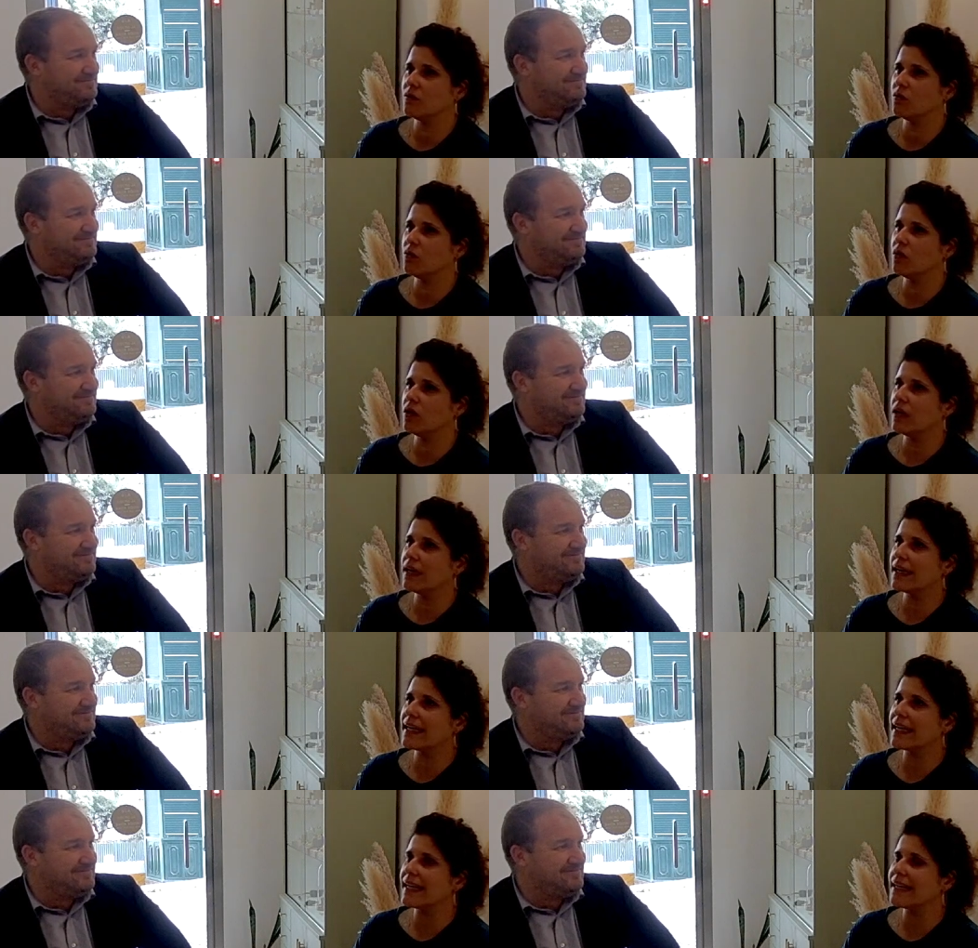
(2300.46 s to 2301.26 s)
Speaker 1: what
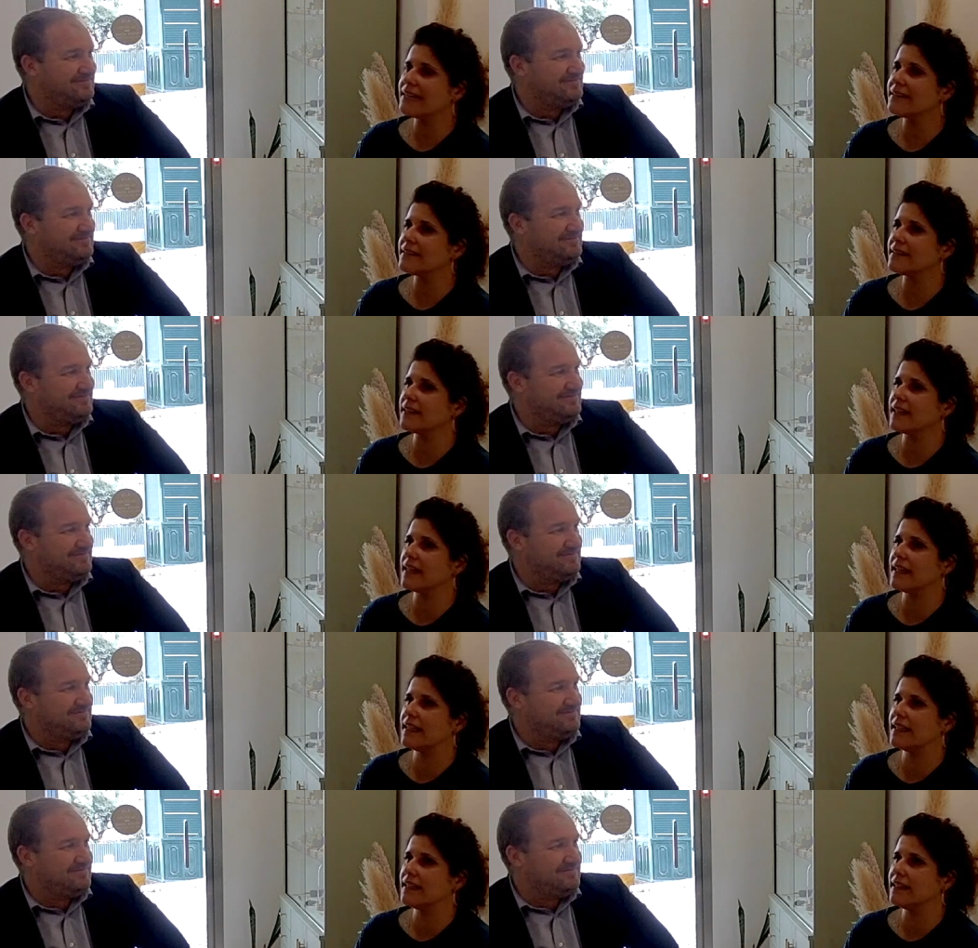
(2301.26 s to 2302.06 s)
I can
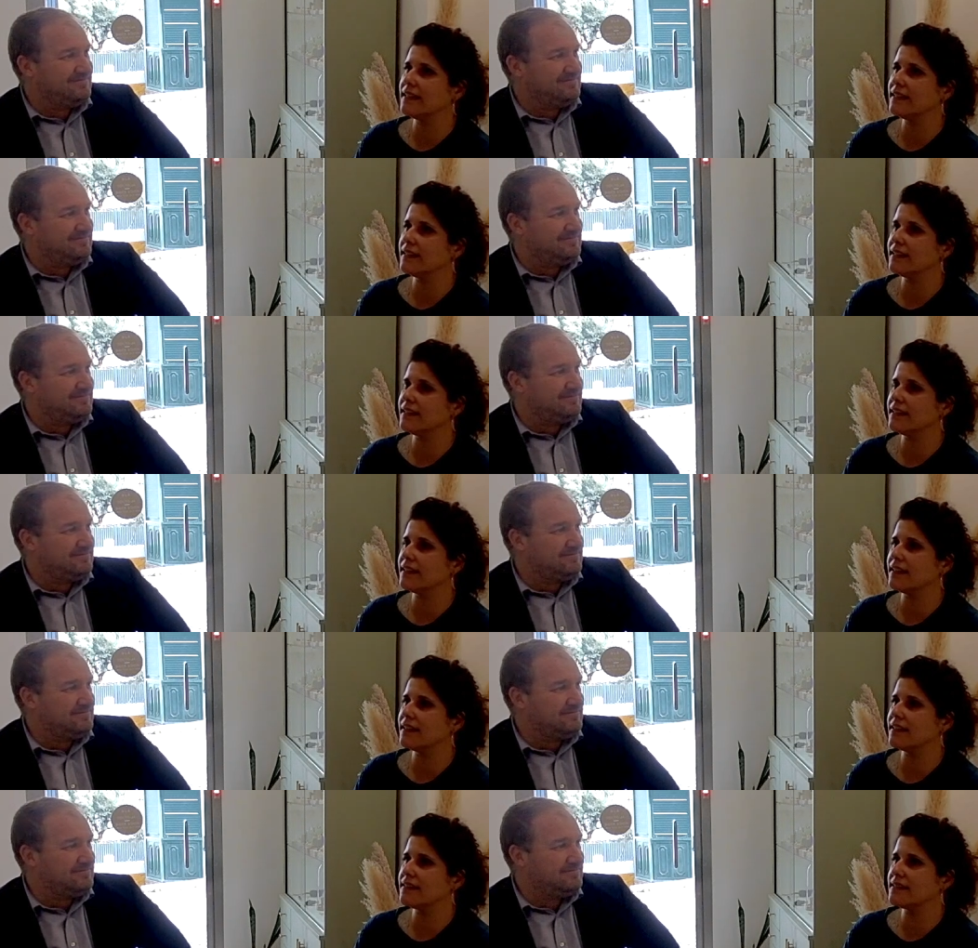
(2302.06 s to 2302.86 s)
say
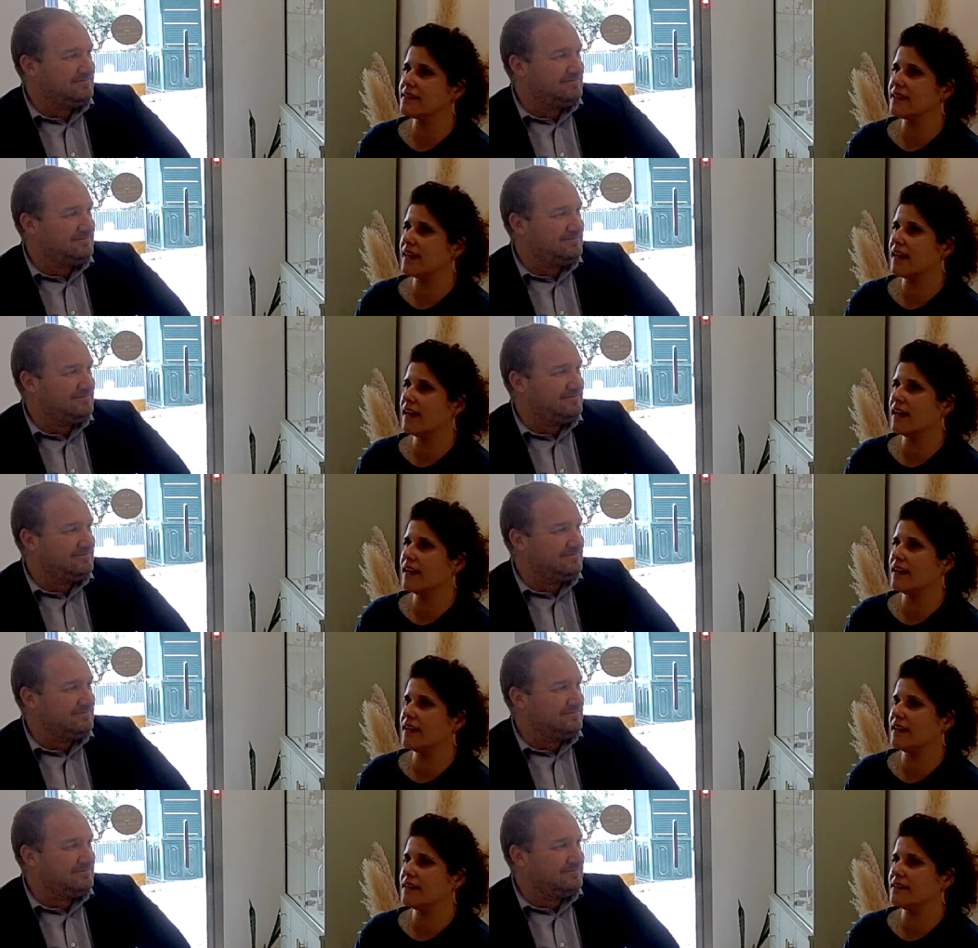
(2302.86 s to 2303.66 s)
is
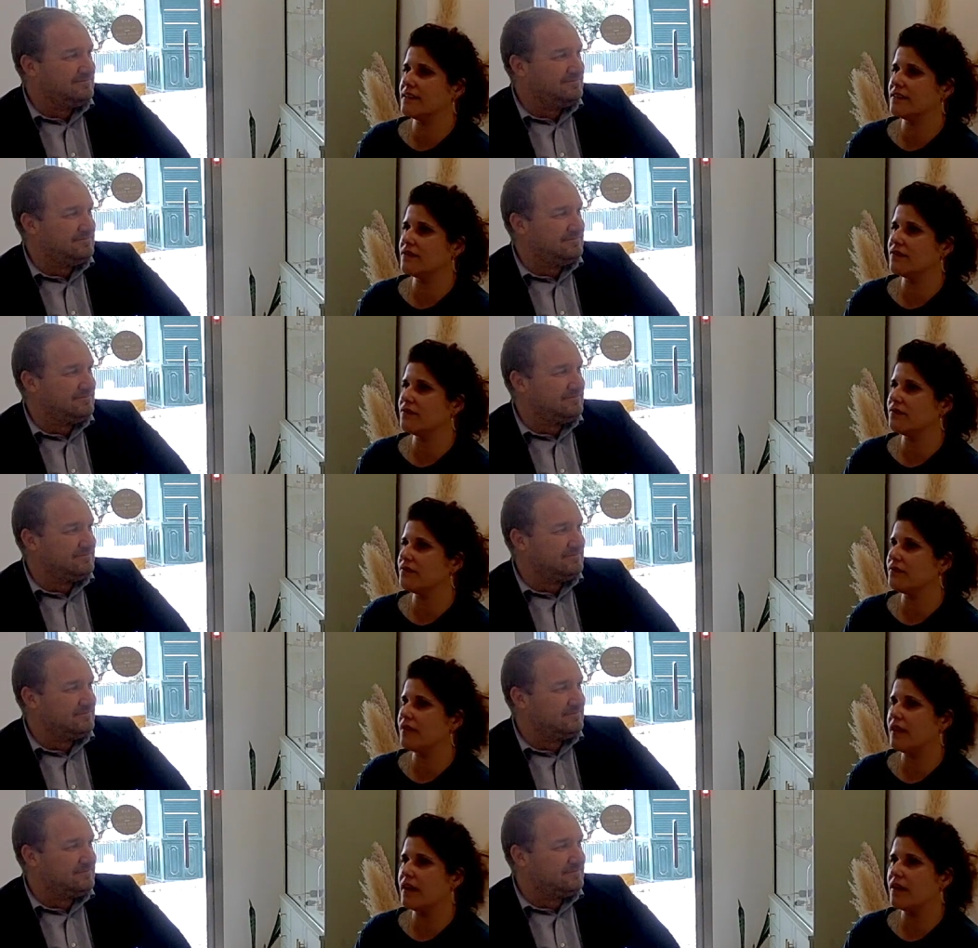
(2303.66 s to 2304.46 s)
that it's a
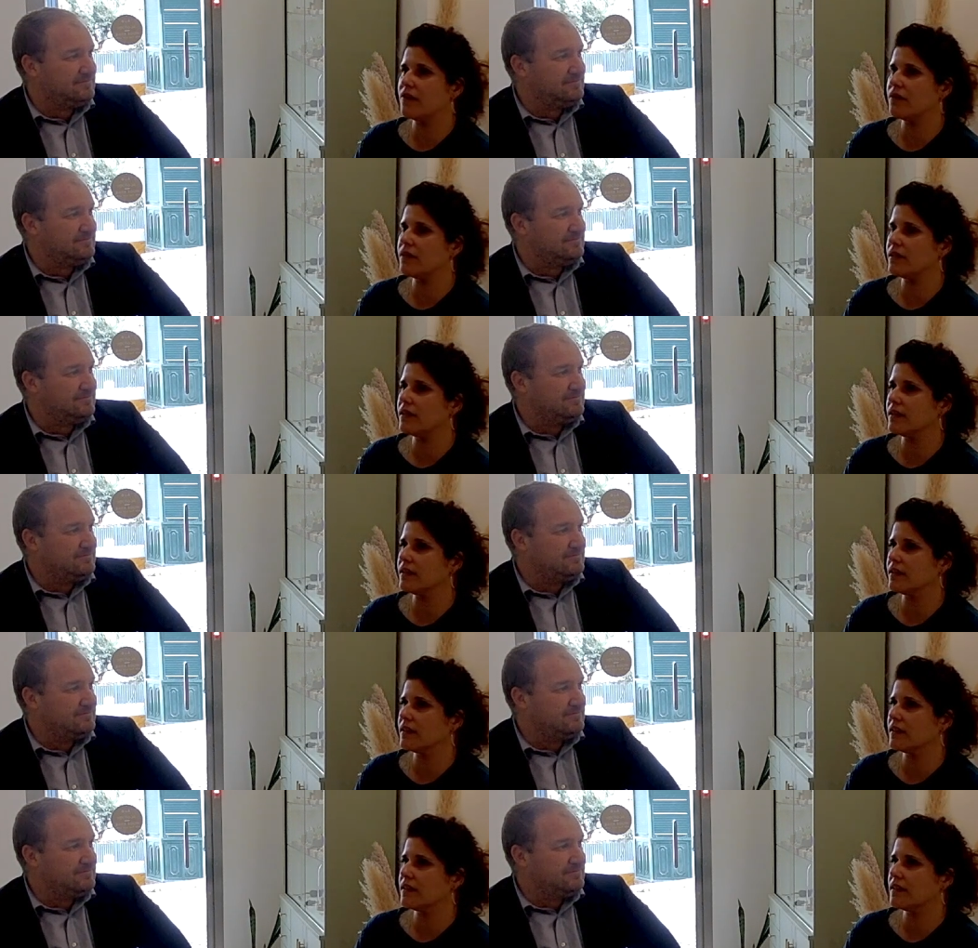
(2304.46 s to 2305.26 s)

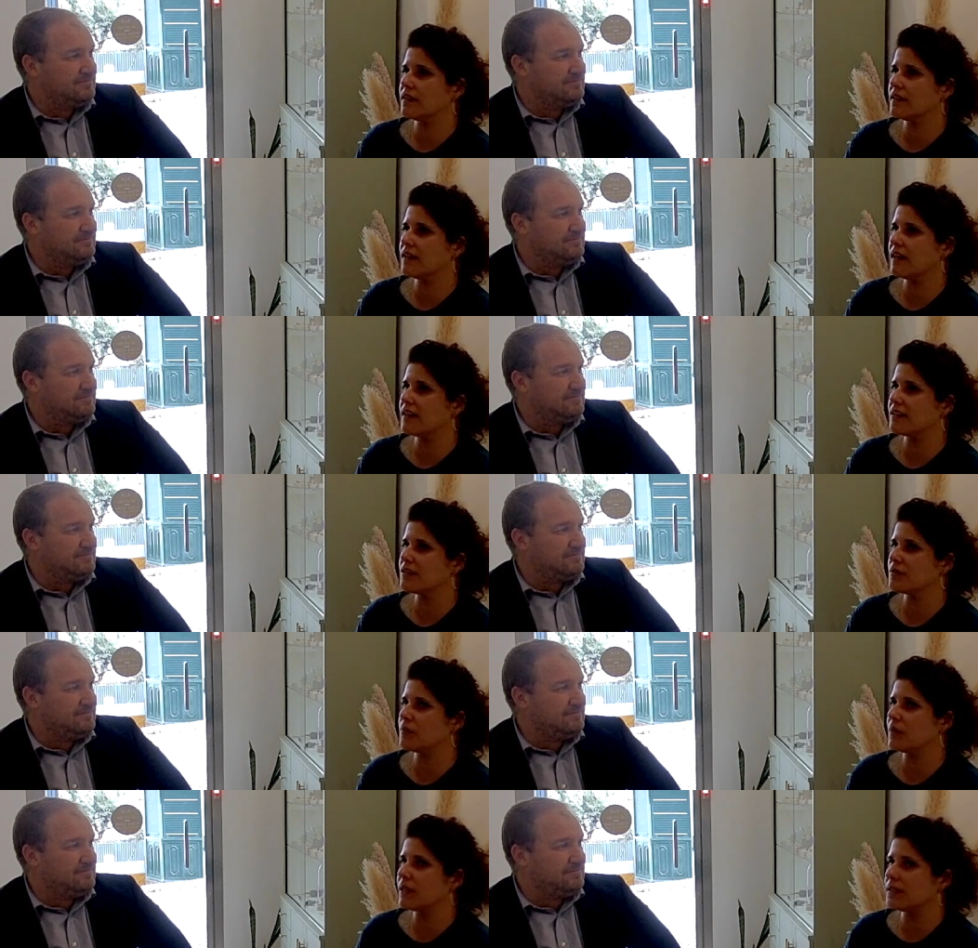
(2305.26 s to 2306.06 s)
very
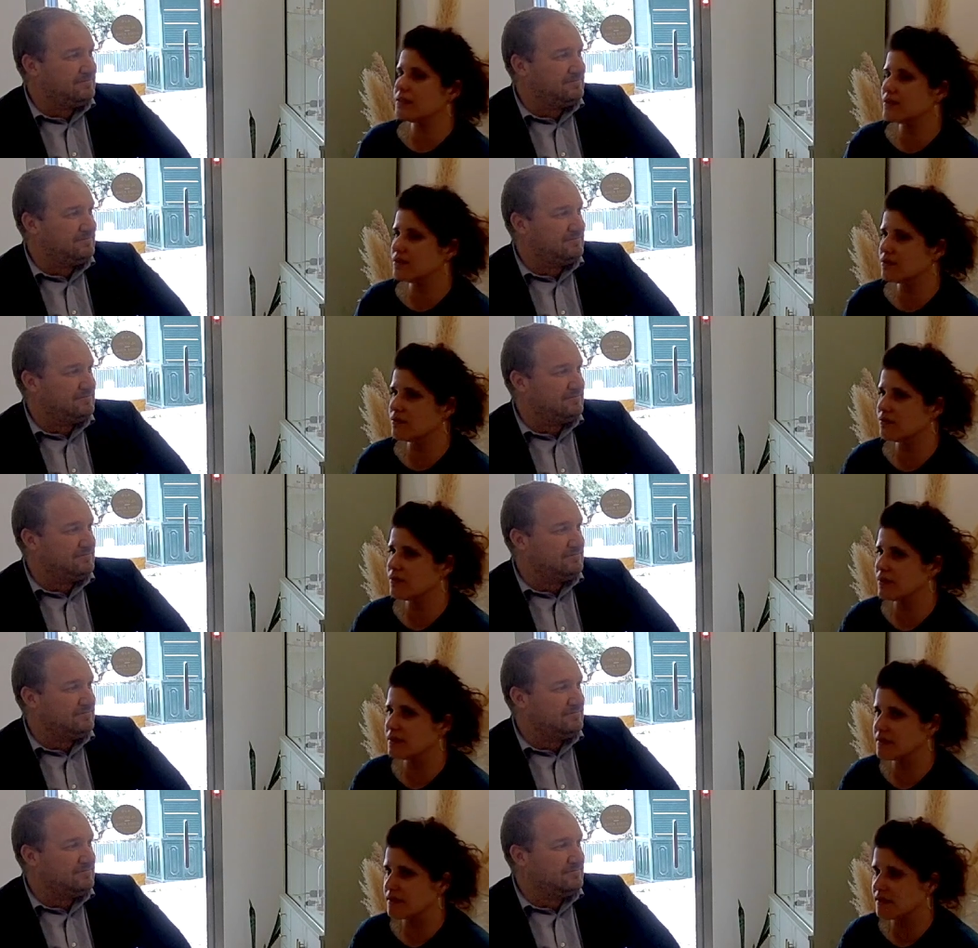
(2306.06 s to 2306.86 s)
nice place to
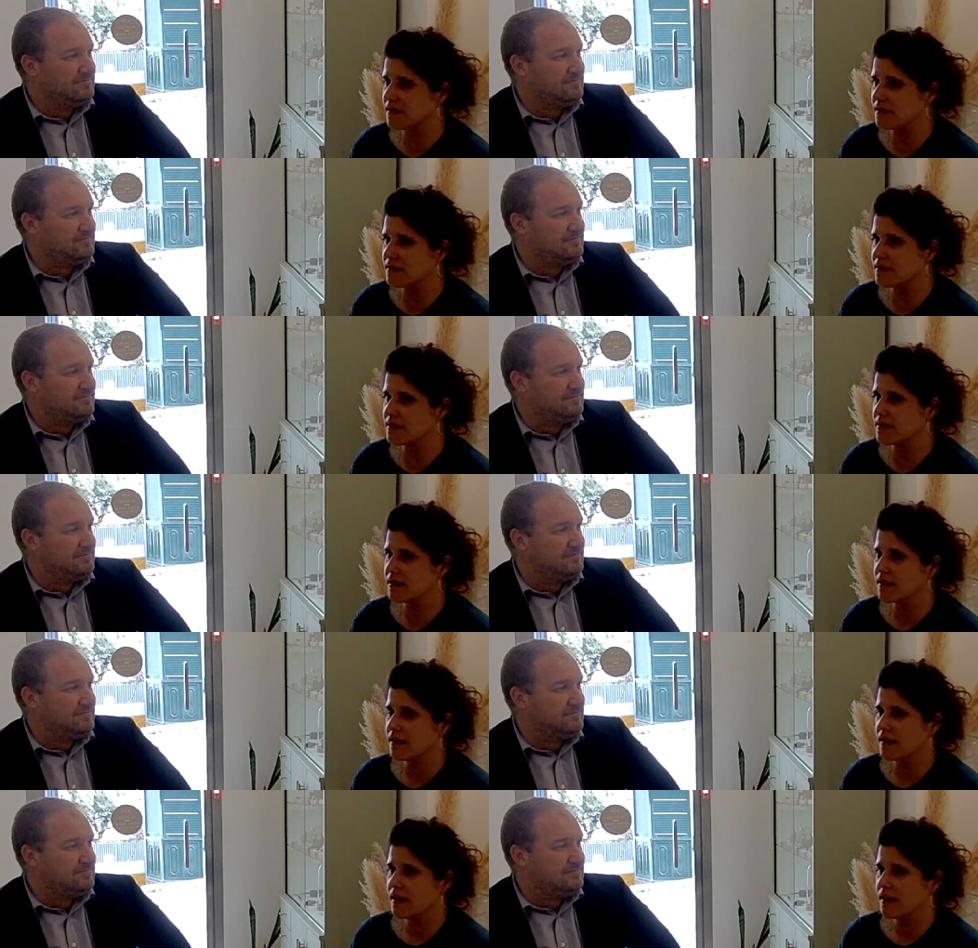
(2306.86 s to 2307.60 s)
visit